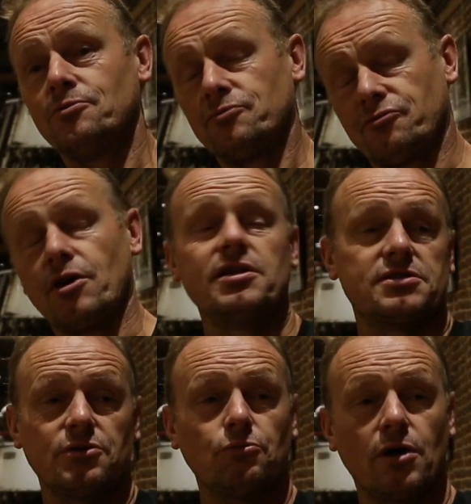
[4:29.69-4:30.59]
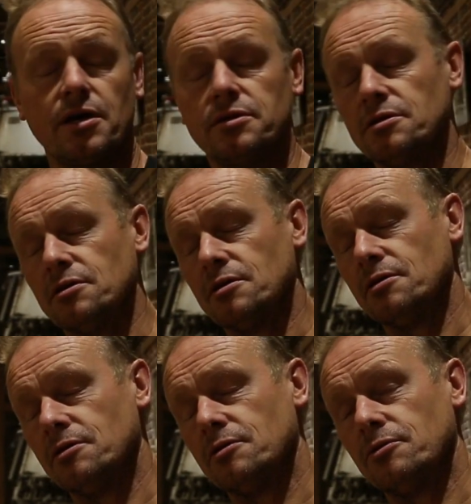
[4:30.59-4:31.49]
France and wine
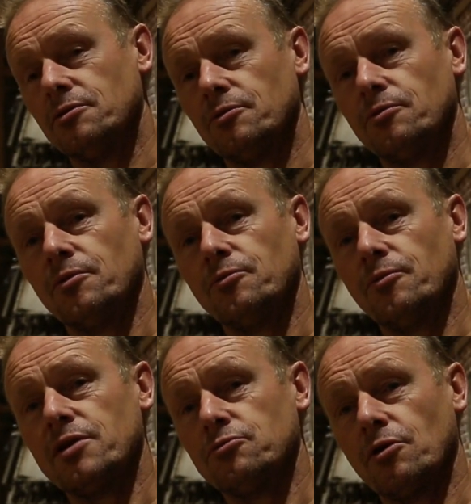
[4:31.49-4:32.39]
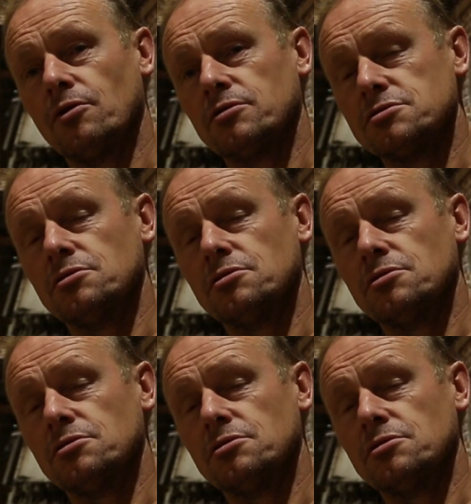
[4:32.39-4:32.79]
world.